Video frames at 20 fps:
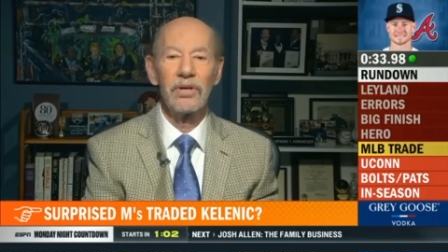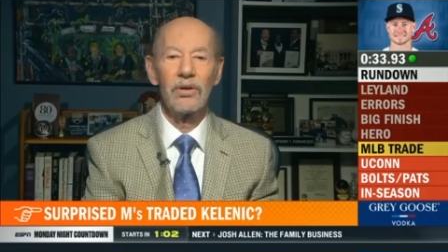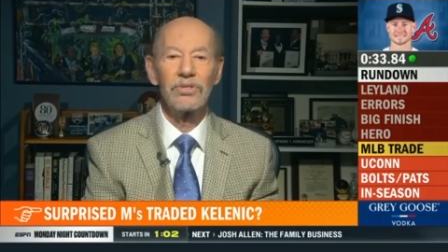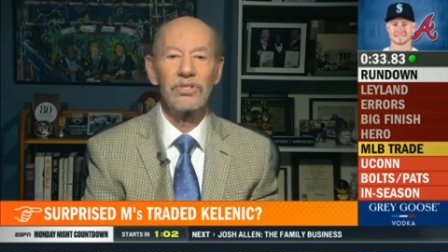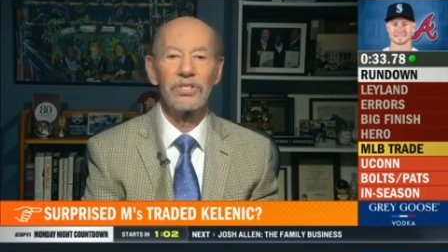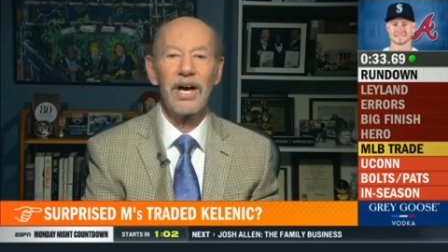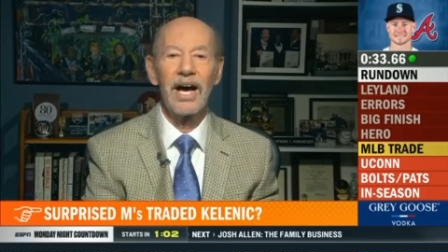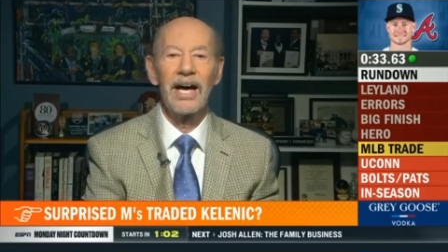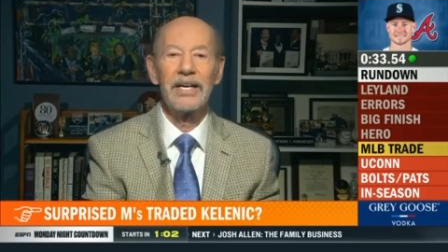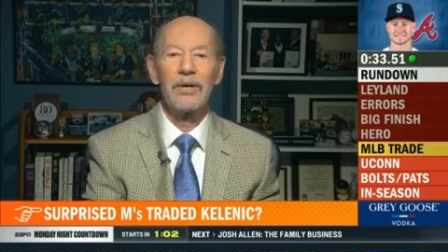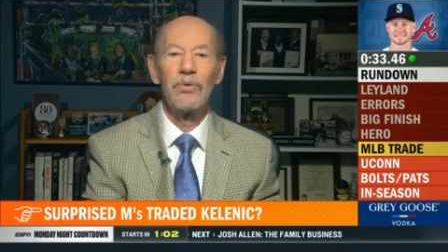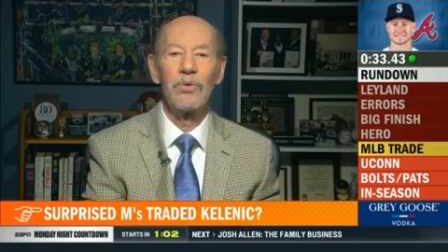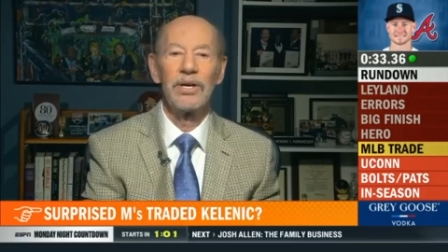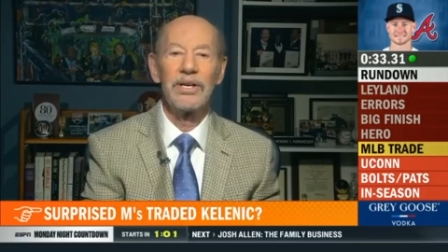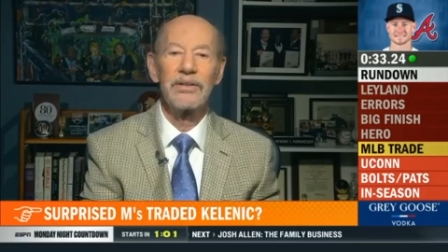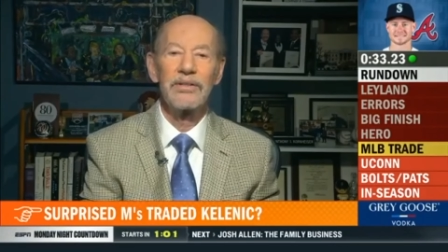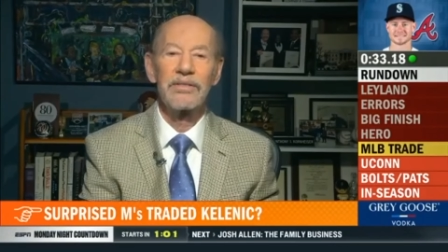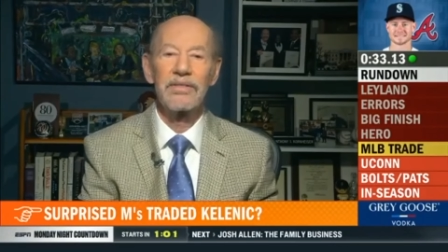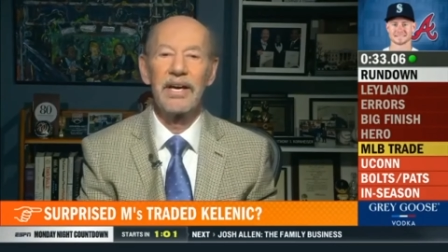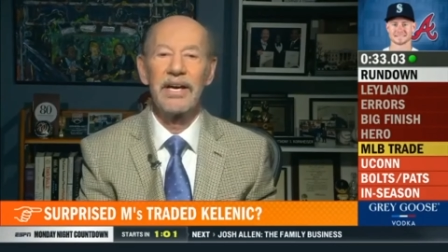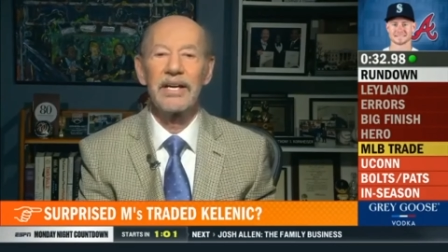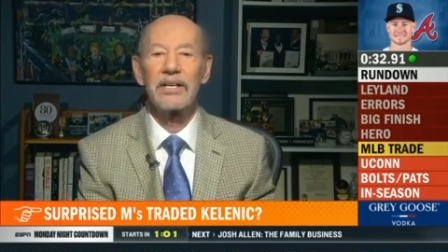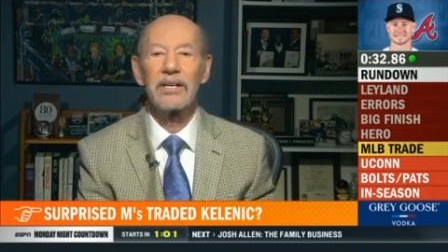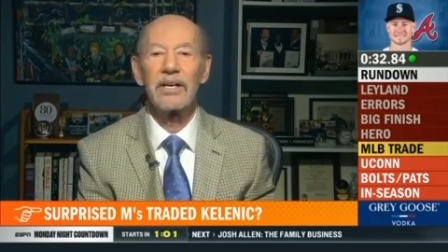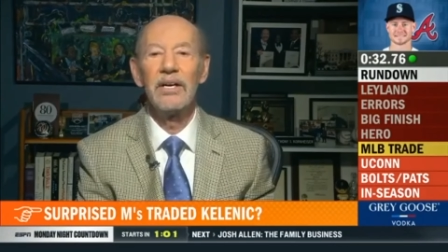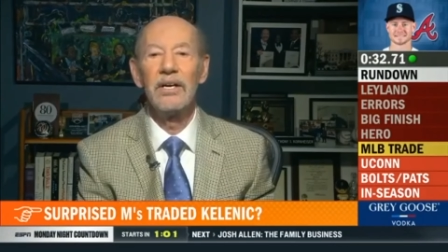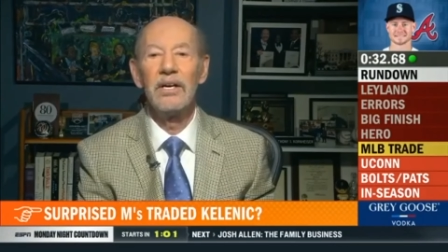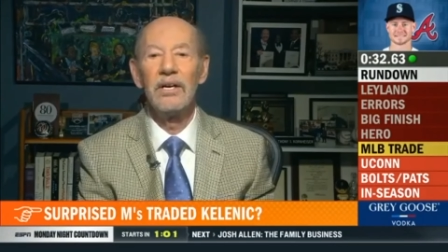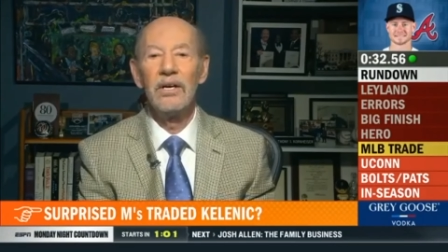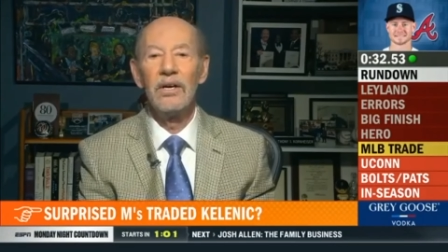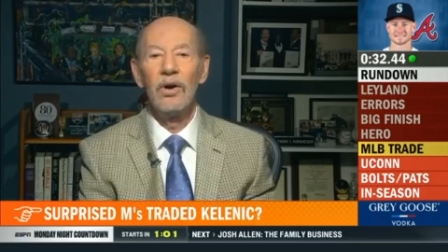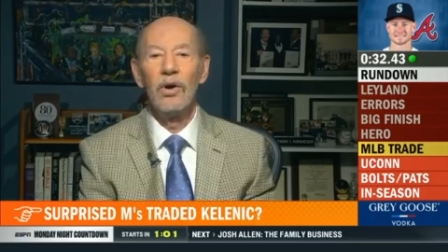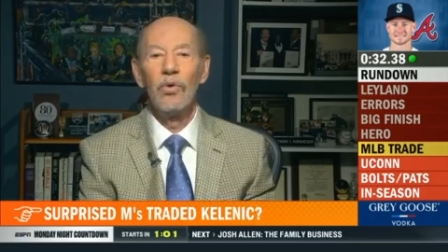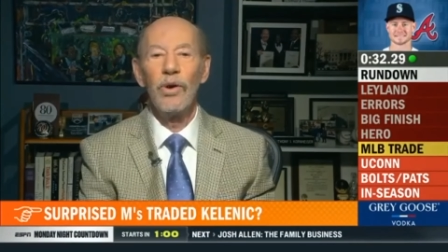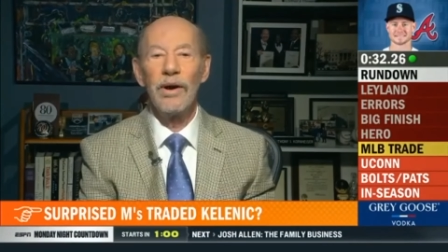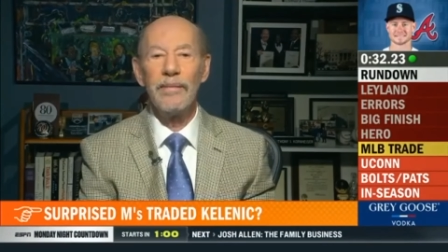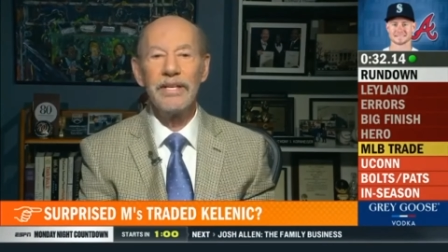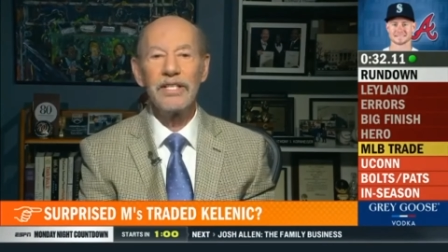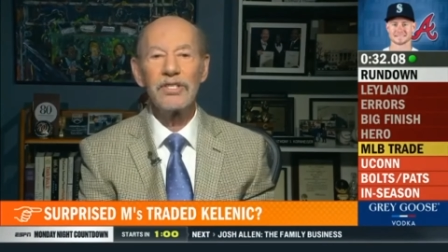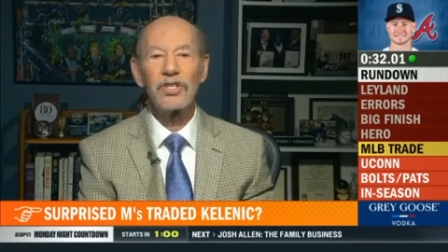Ohtani. What do you think? Yeah.
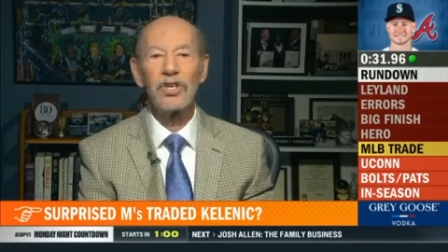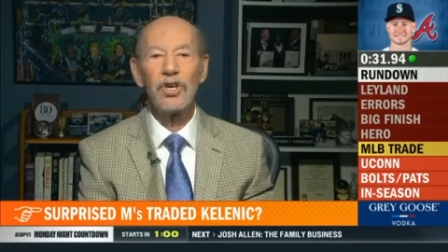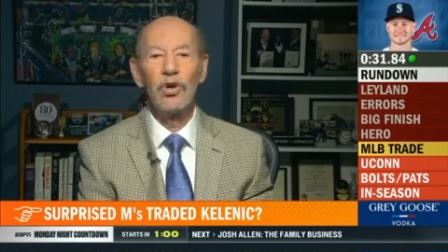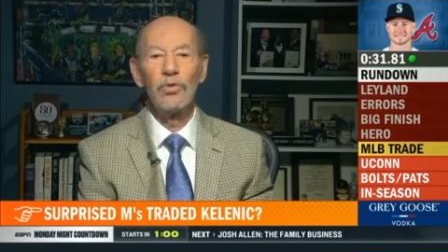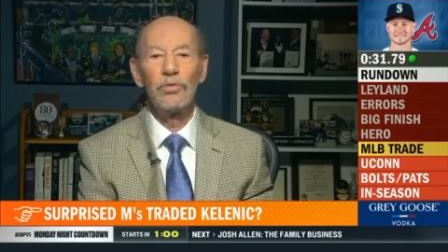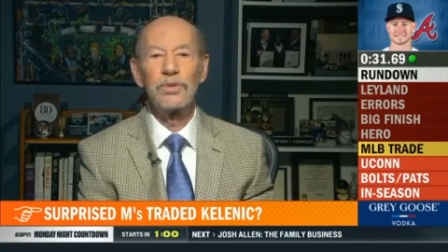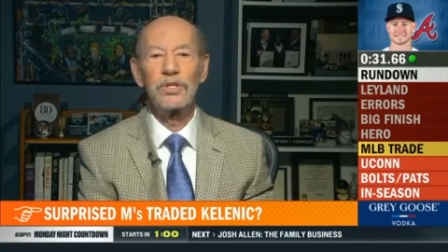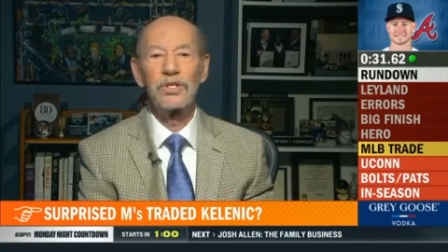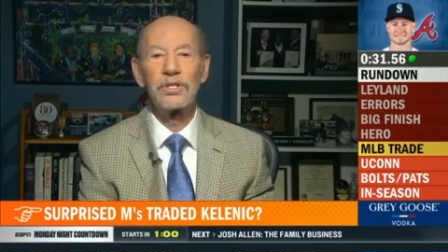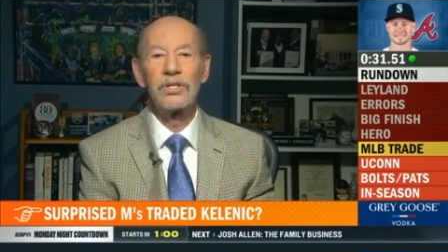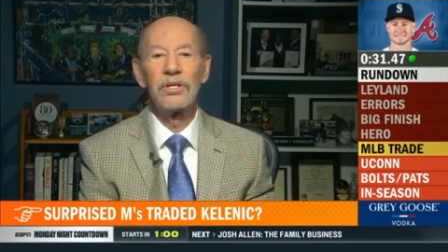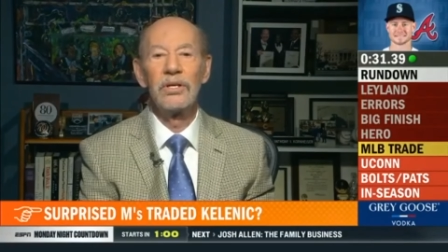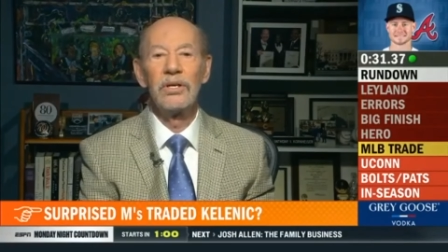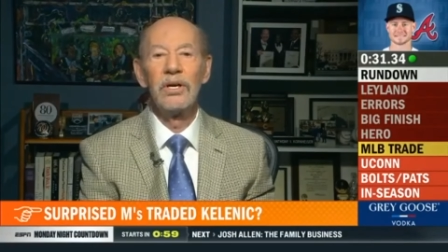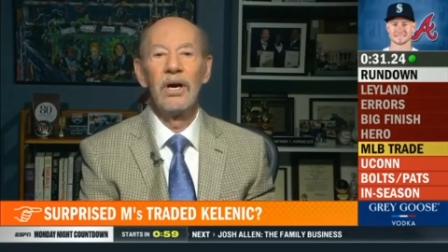Women's hoops.